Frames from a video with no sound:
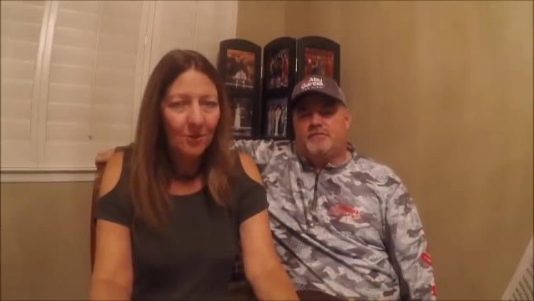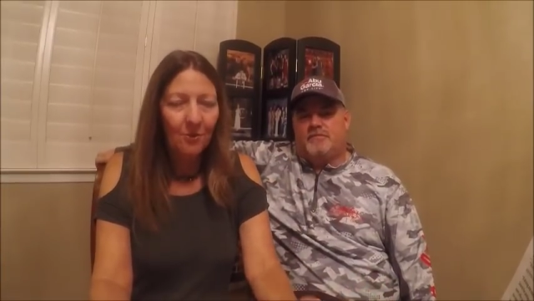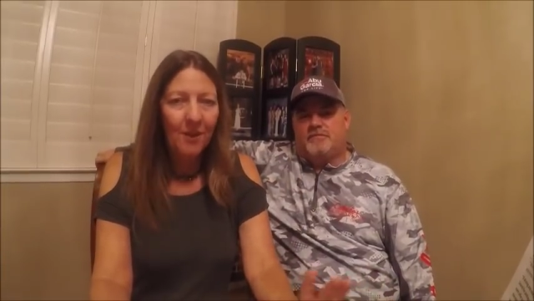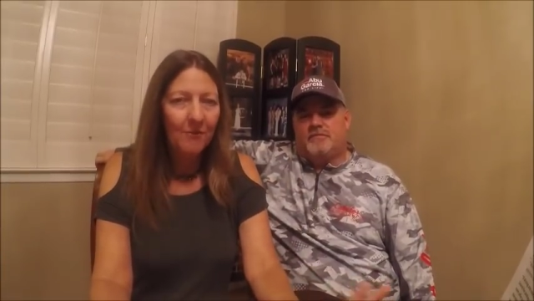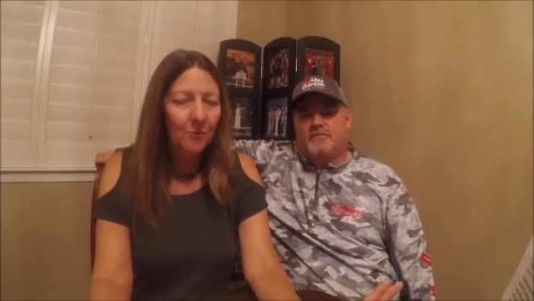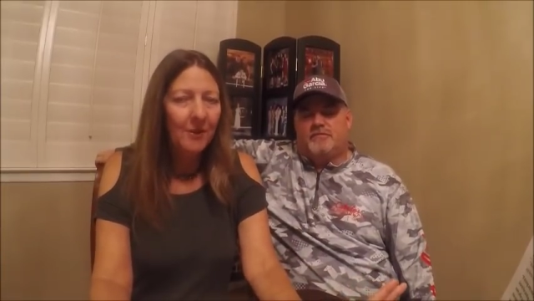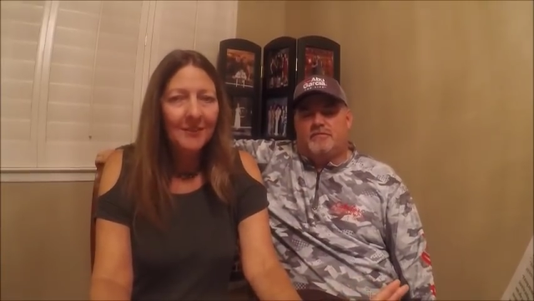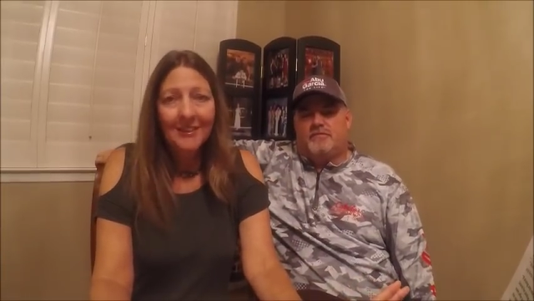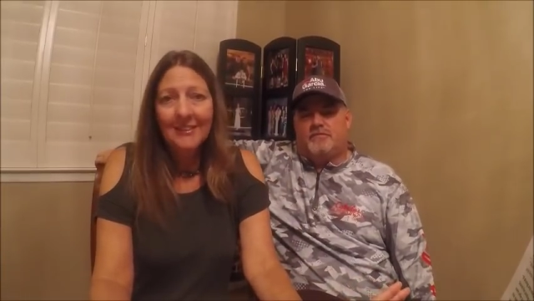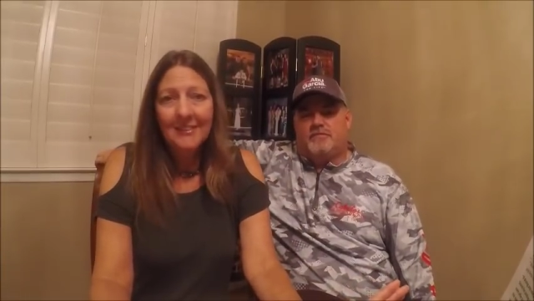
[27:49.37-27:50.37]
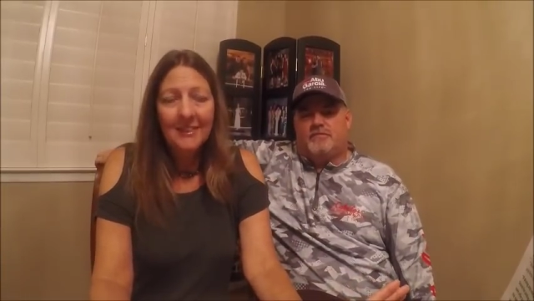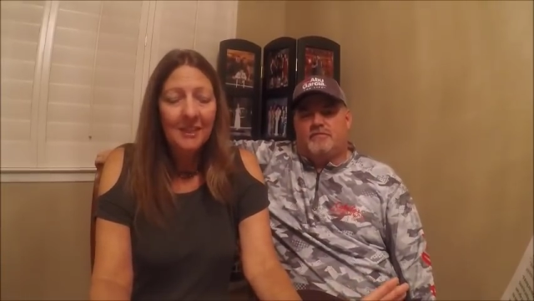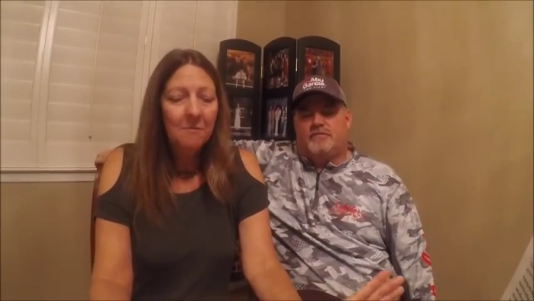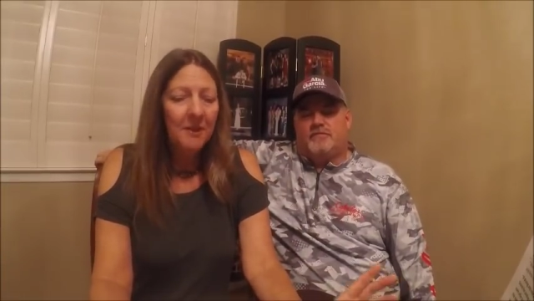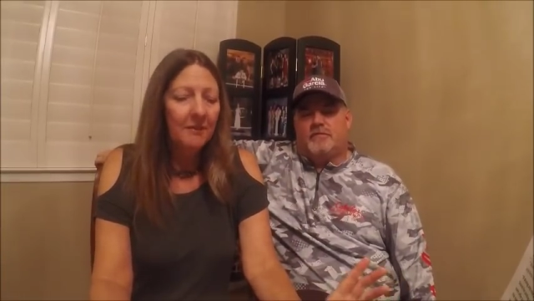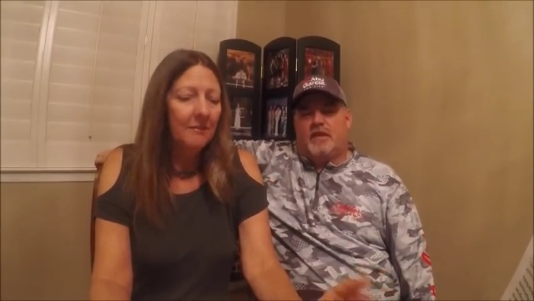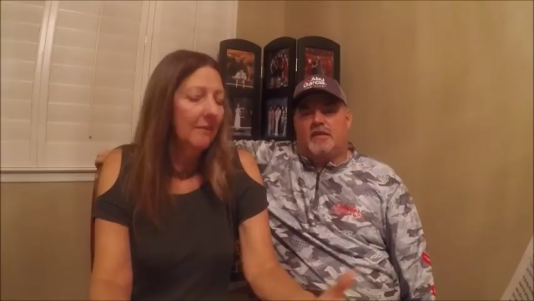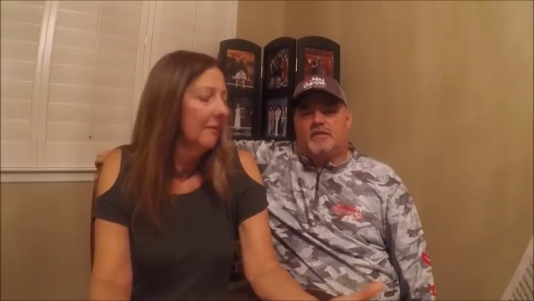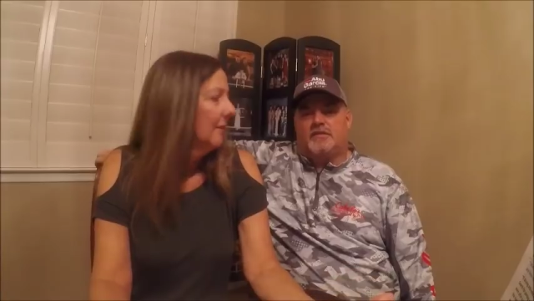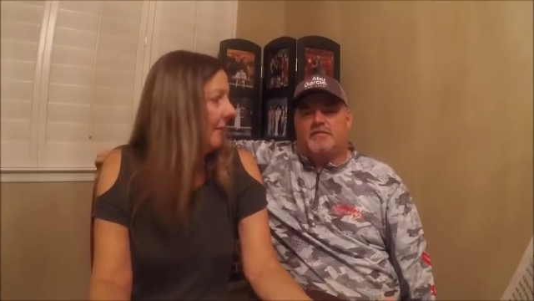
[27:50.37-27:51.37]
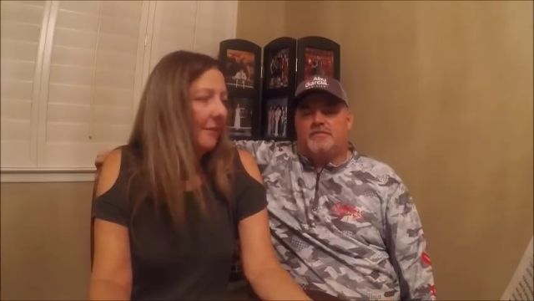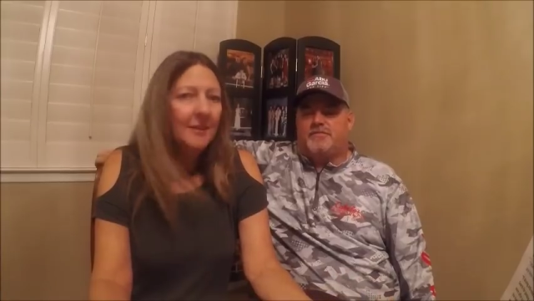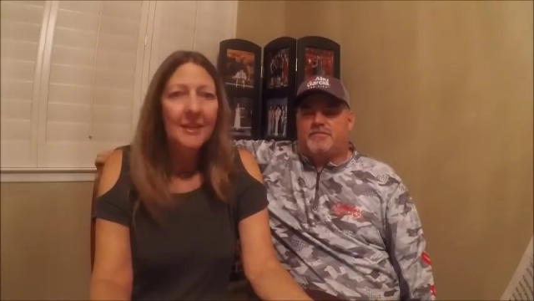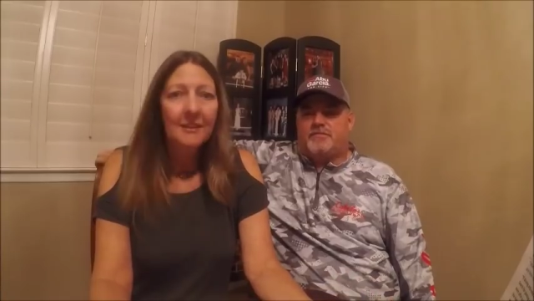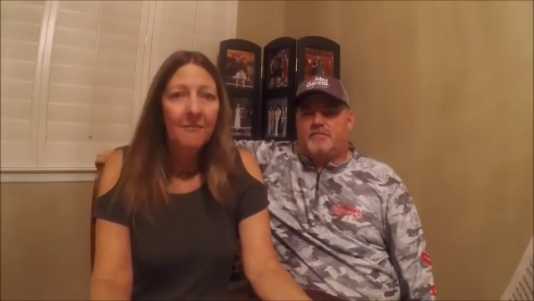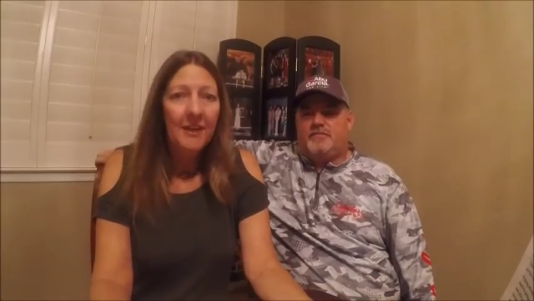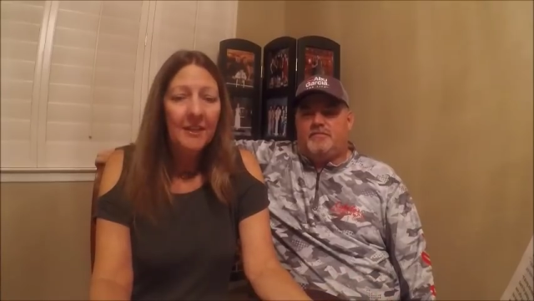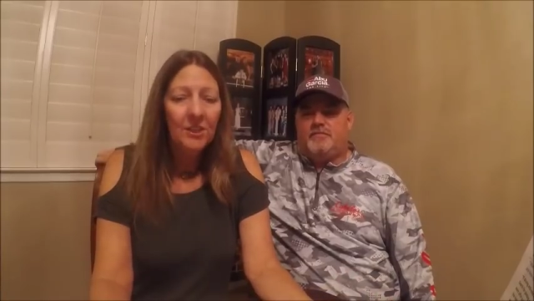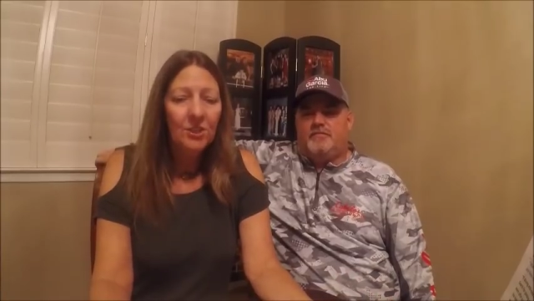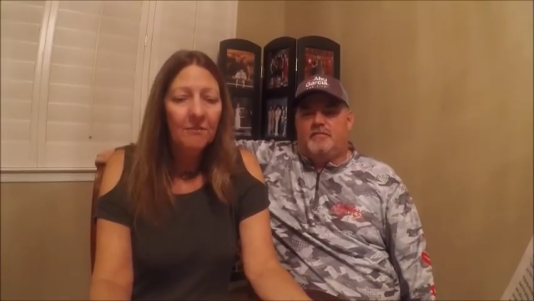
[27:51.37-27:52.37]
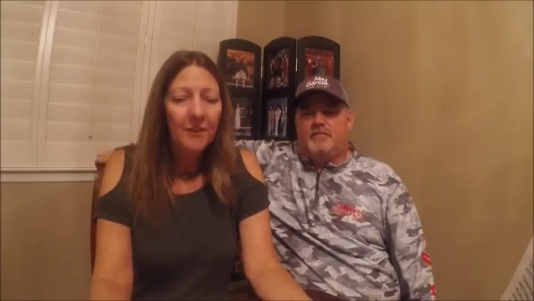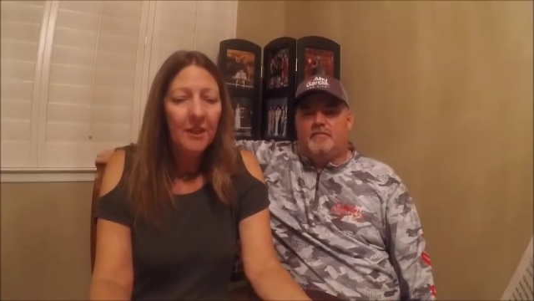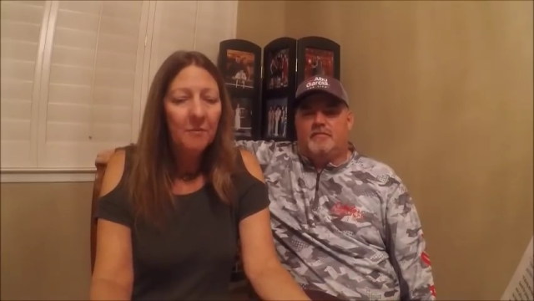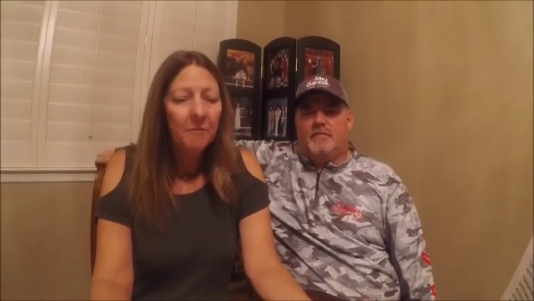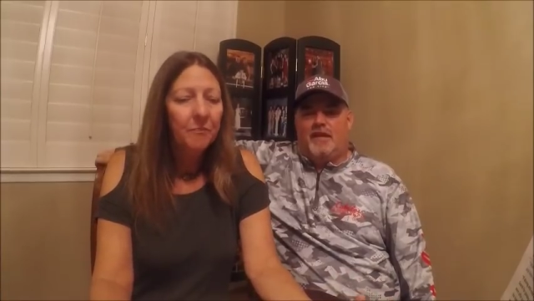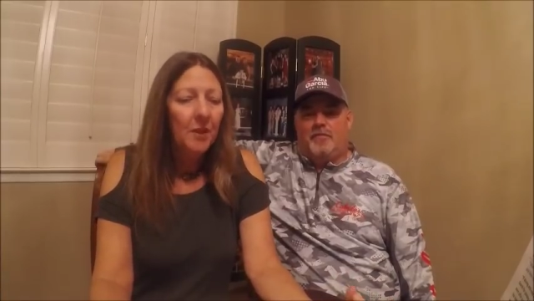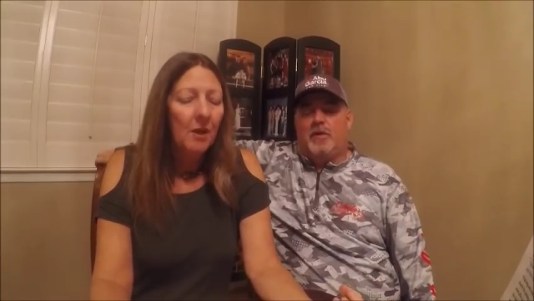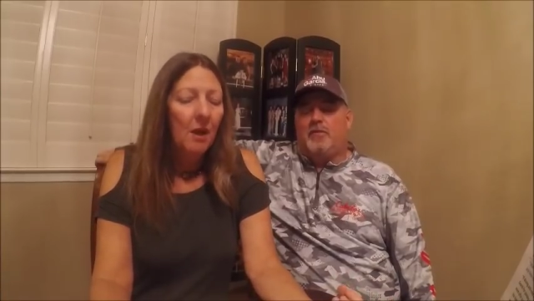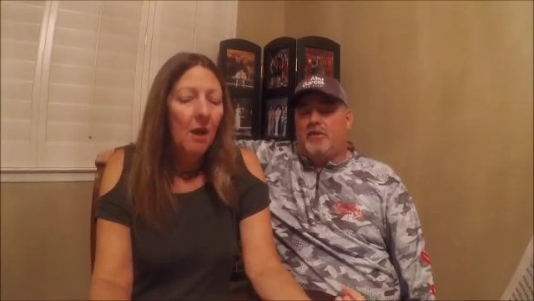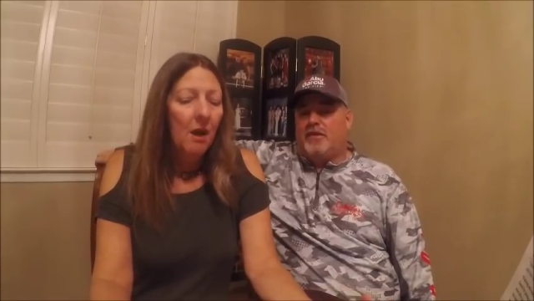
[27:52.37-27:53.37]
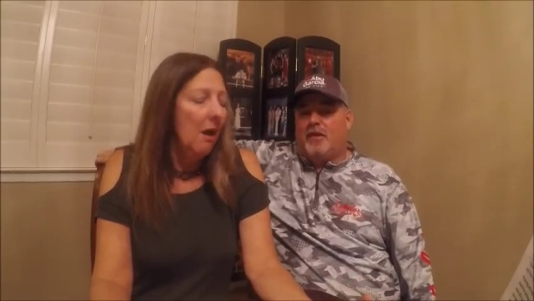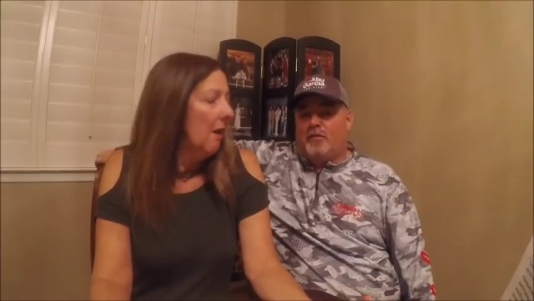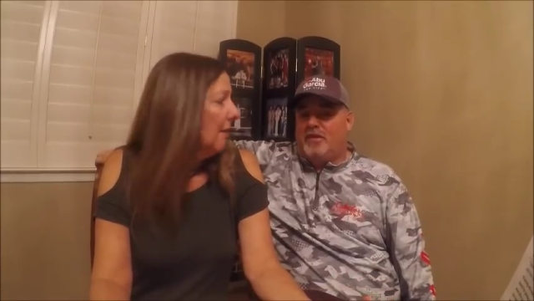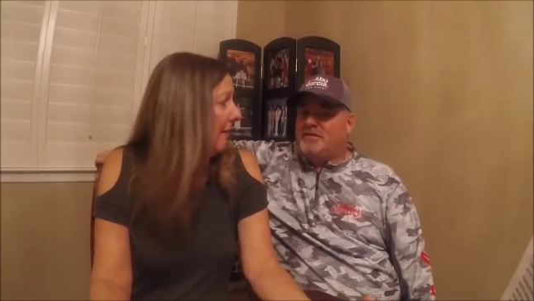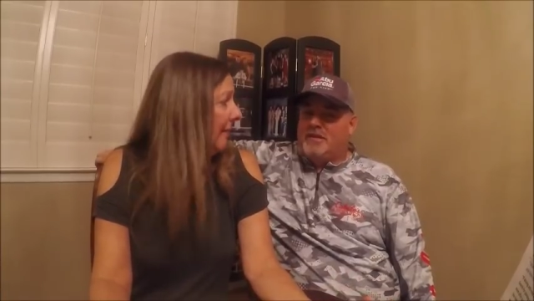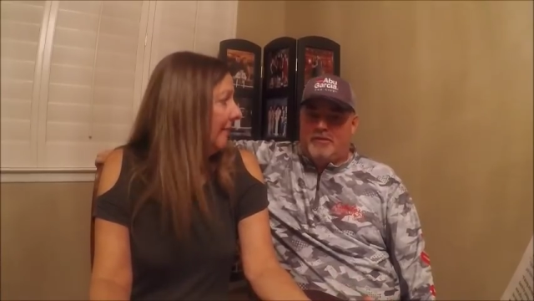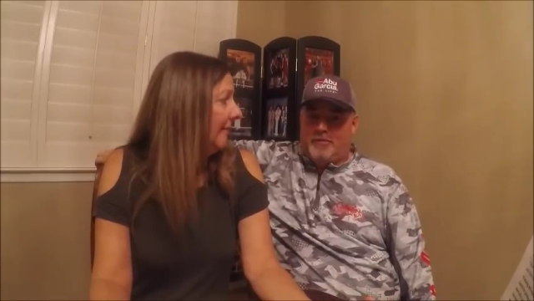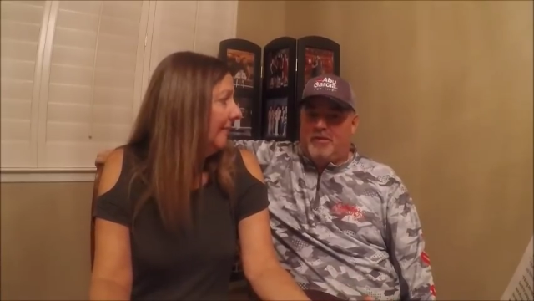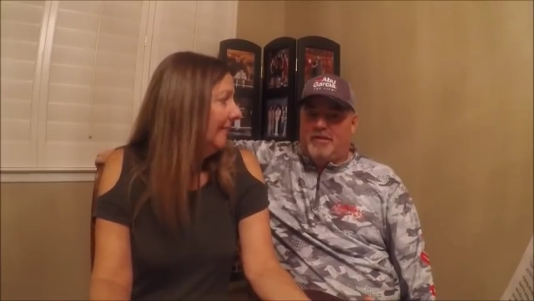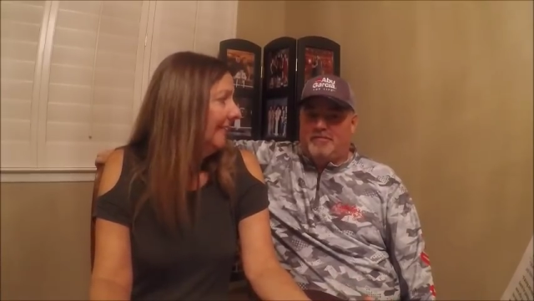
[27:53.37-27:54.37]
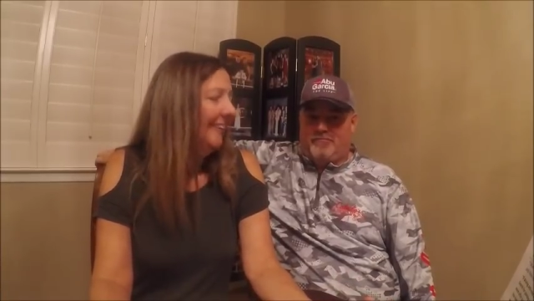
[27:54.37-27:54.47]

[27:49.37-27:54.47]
Speaker 1: so everyone can see them. And yes take advantage of them.
Speaker 2: And maybe you can help us save some money.